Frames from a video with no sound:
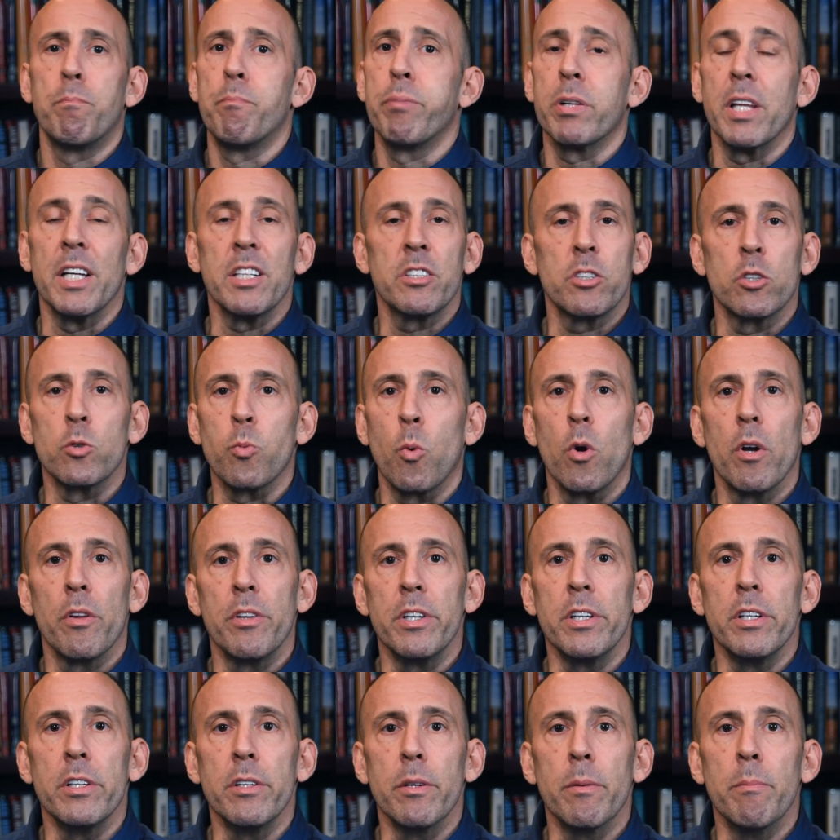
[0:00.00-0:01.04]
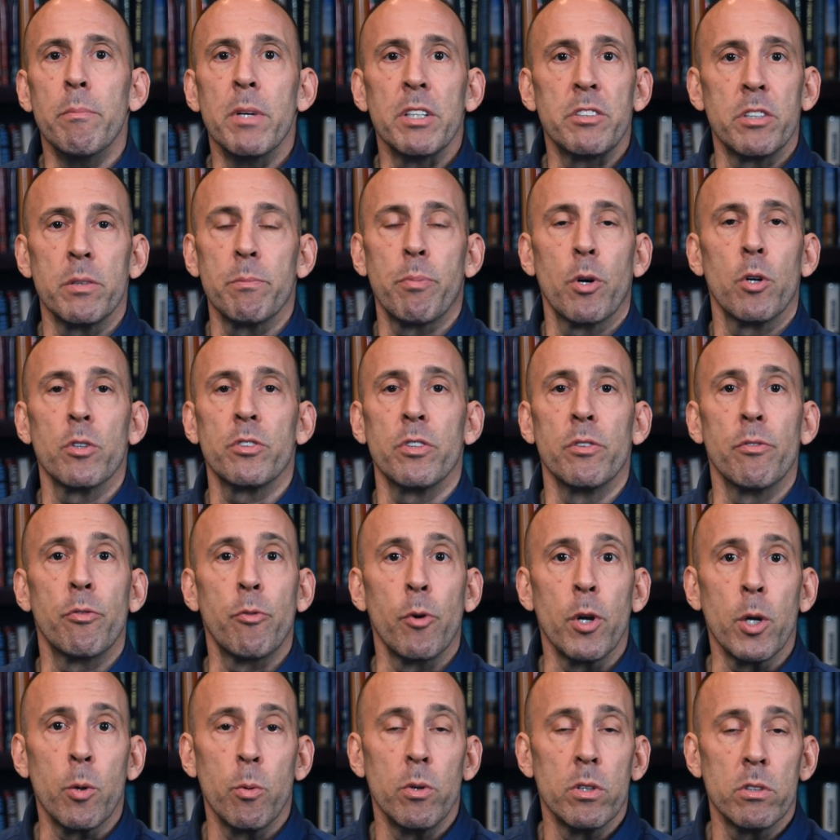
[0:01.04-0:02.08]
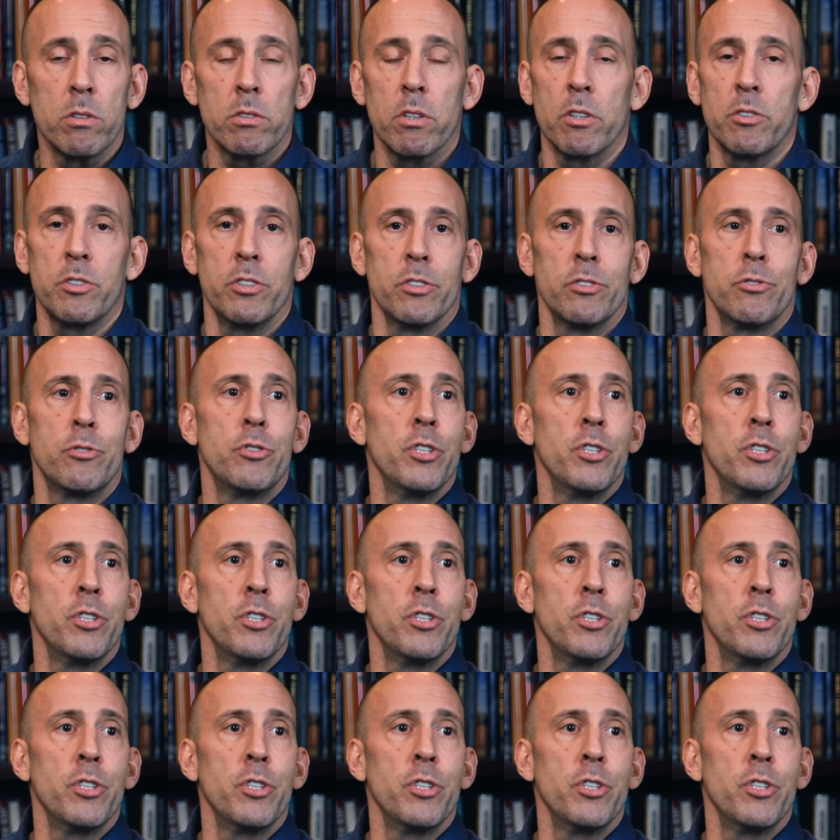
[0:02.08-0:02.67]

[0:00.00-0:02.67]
places where the missing person frequents, such as